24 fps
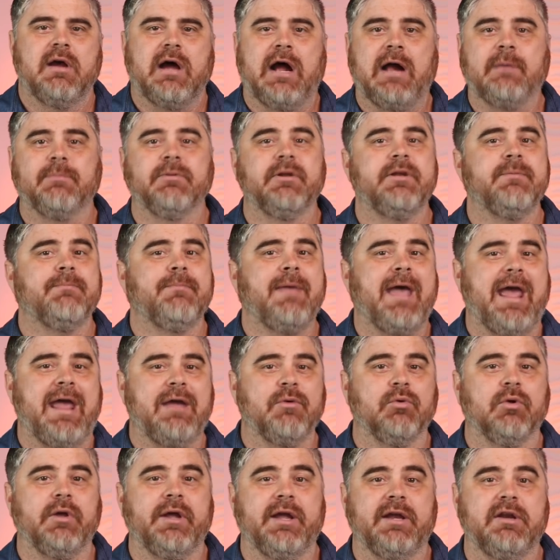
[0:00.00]
I believe
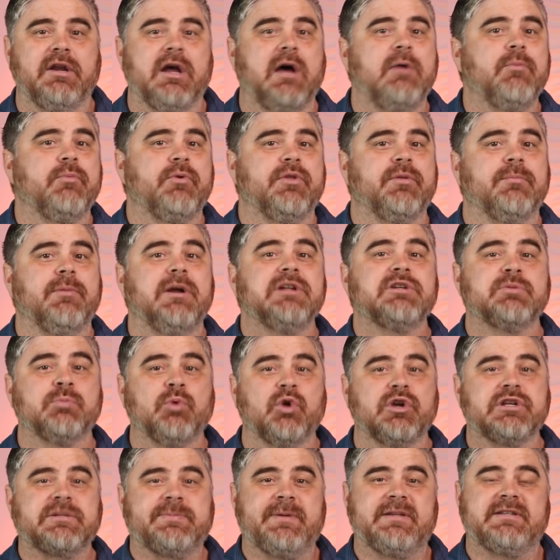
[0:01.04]
May will end up with a much
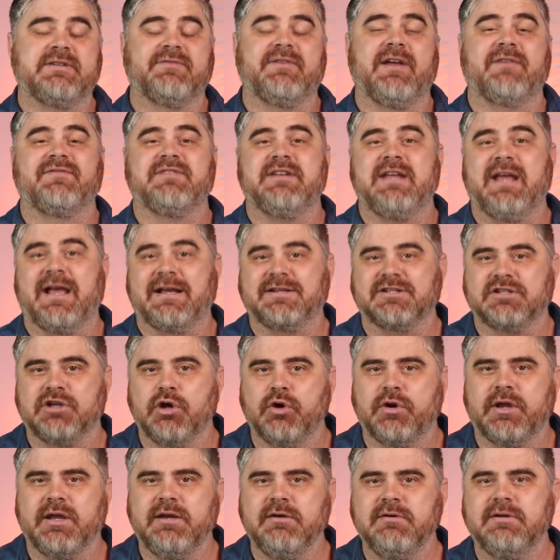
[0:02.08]
more expensive FTX
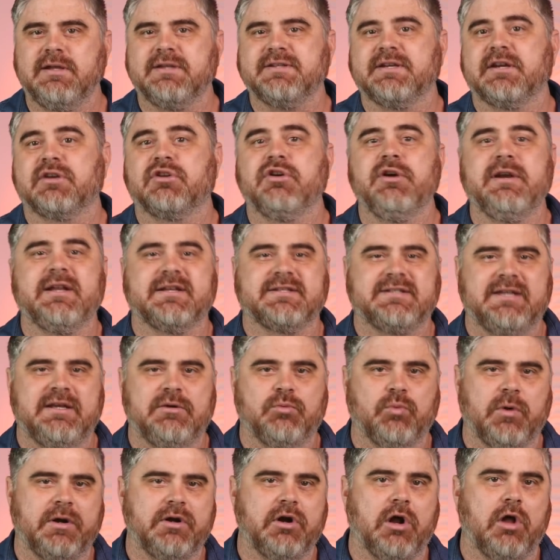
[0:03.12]
token as it could exceed
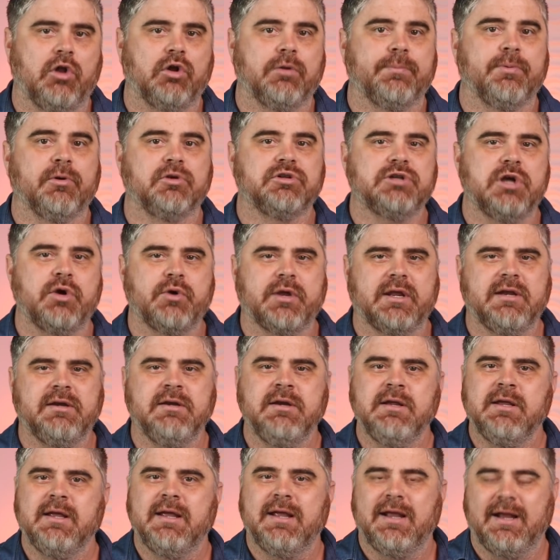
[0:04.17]
$1 per token
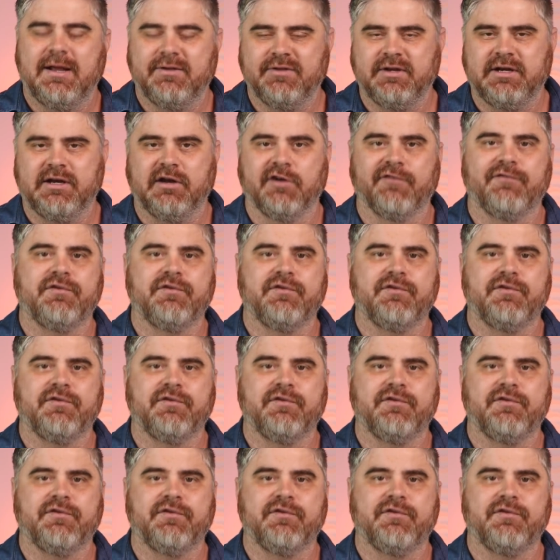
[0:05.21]
in the near